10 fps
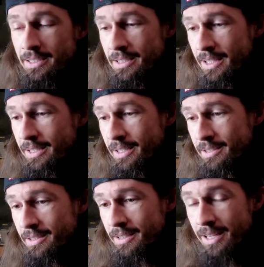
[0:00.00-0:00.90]
and
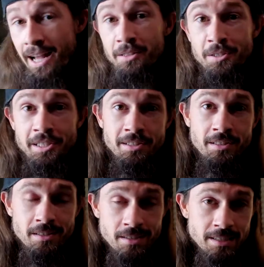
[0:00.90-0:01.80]
that's allergies,
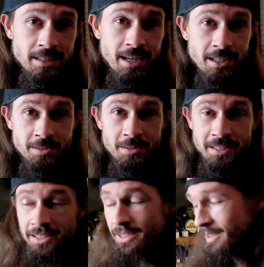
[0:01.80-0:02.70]
actually.
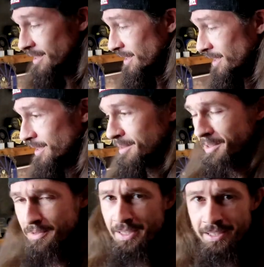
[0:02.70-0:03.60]
I don't know
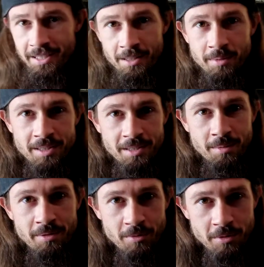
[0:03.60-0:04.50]
if you could tell by the sound of
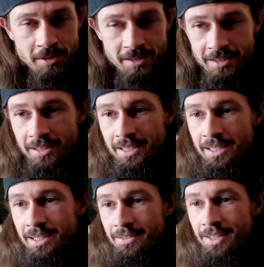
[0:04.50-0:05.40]
my voice.
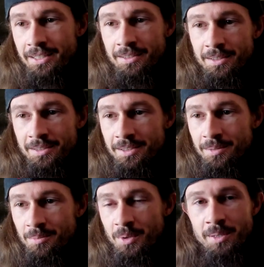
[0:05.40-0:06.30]
I've had some
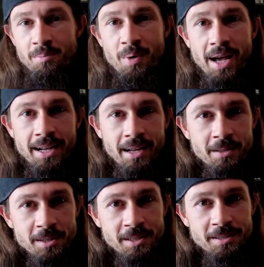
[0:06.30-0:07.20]
pretty bad
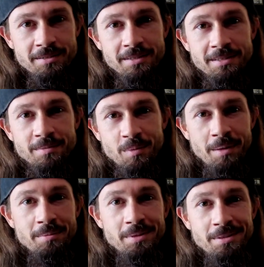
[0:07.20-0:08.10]
allergy
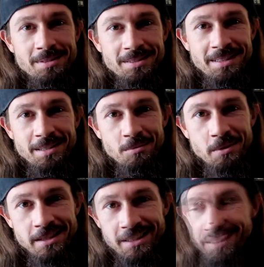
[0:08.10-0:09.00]
problems in the last
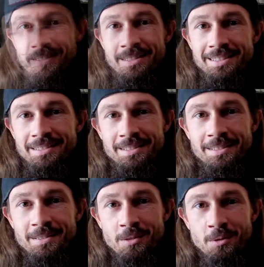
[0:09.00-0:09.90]
week. You
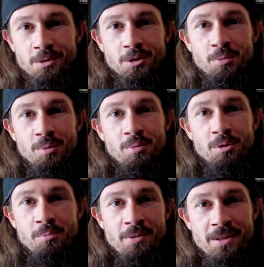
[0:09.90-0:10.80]
know, this whole super
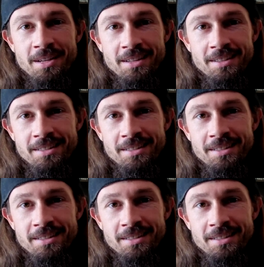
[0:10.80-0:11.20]
bloom thing